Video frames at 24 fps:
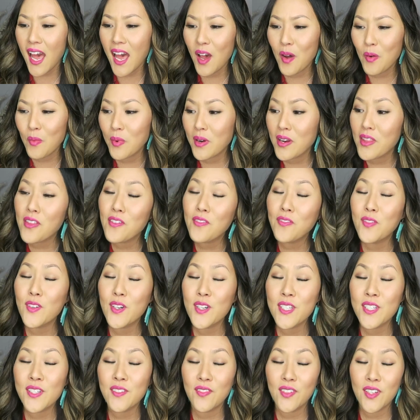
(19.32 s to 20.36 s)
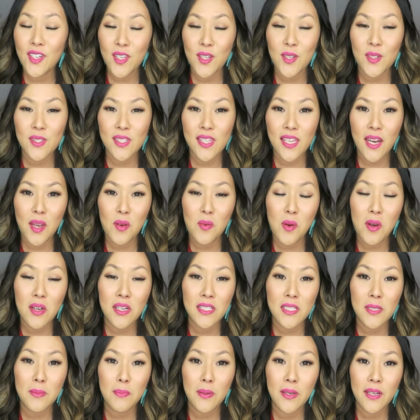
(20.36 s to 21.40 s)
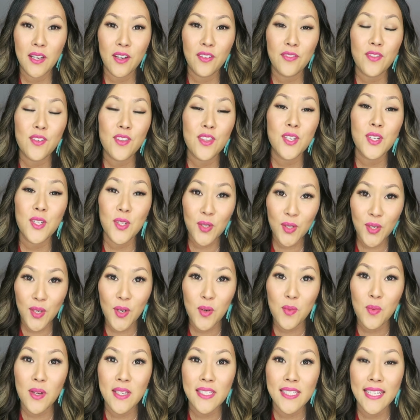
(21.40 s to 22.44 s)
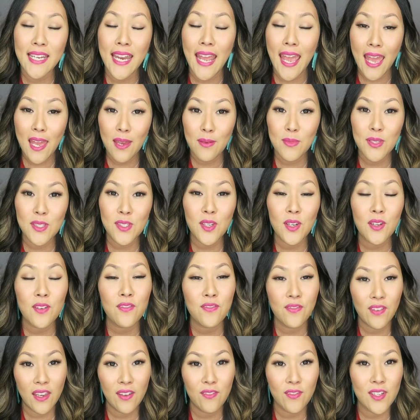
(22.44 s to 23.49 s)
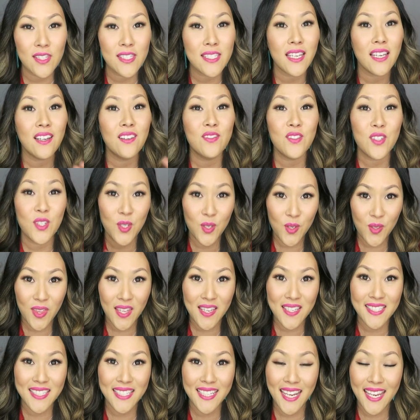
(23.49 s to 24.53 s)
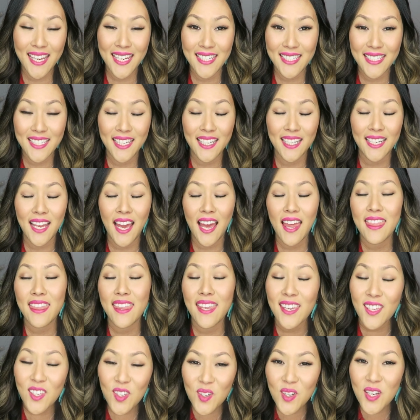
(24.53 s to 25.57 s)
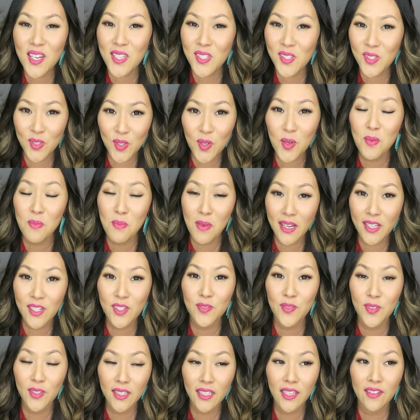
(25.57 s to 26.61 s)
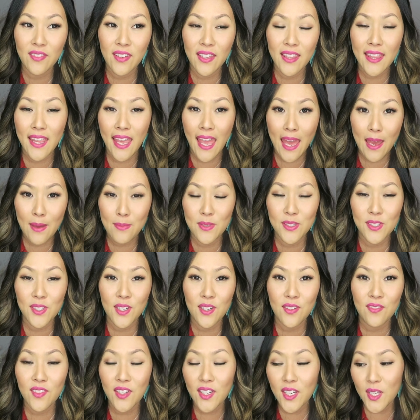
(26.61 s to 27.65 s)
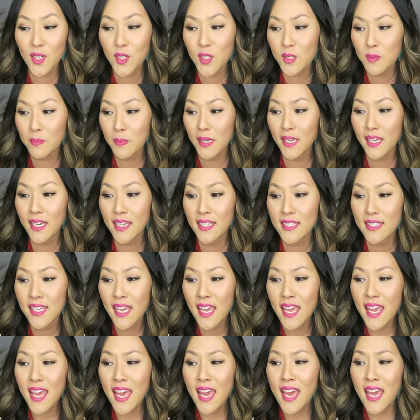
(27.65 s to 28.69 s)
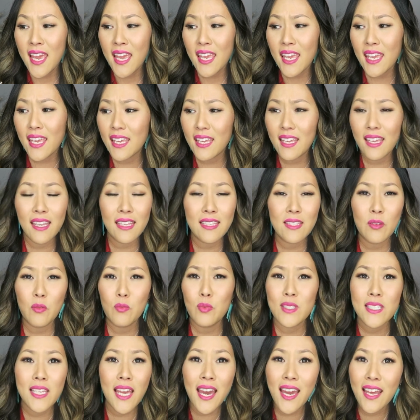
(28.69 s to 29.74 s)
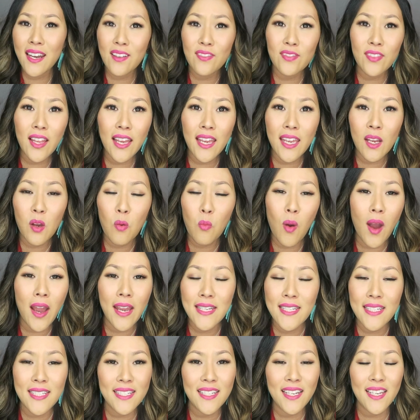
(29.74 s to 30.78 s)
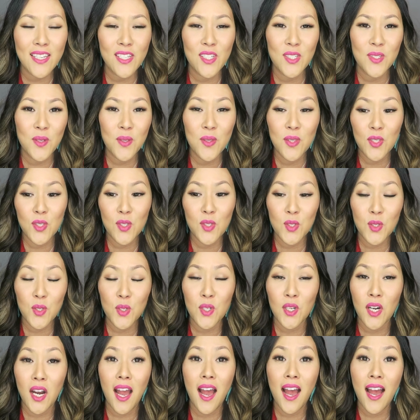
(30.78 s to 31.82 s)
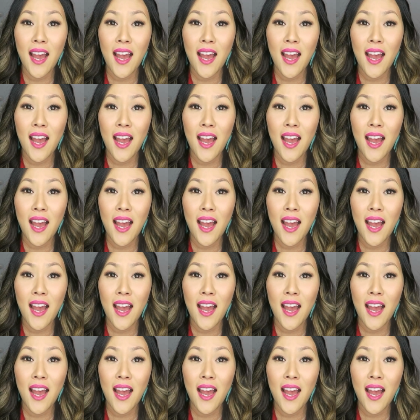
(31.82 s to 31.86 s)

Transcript: Uh, one of the first videos that I wanted to put out for the new year was an Amazon favorites of 2018. Thank you guys so much for loving the Amazon videos because it was kind of like, why didn't I do this sooner?